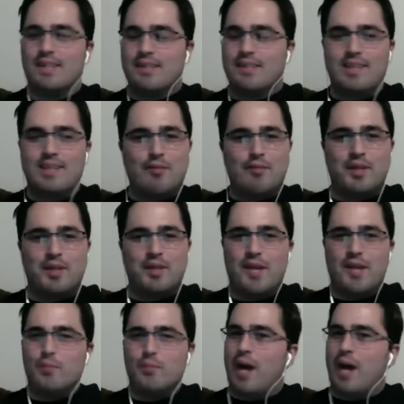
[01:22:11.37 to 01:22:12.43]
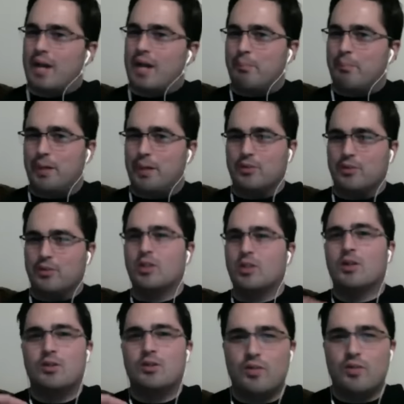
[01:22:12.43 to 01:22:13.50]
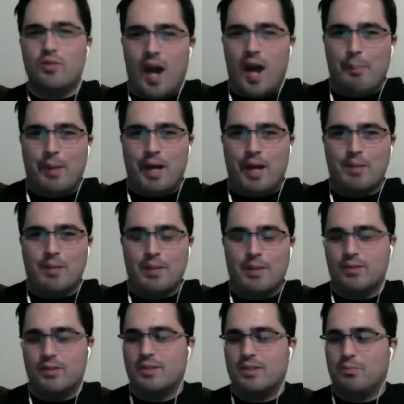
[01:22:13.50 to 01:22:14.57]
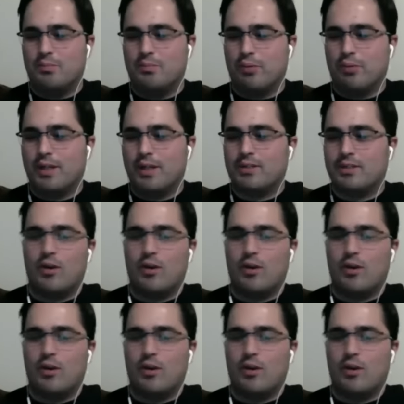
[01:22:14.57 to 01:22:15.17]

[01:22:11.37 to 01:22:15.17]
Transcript: Definitely never buying a build. Do not buy the builds. These bricks are